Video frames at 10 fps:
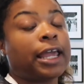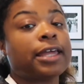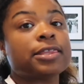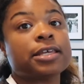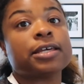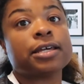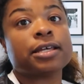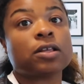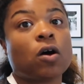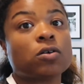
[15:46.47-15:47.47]
and
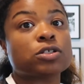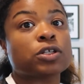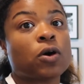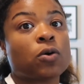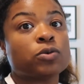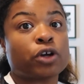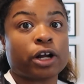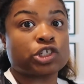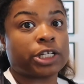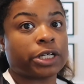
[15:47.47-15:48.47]
then also
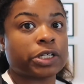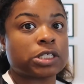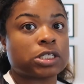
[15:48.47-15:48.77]
dark chairs.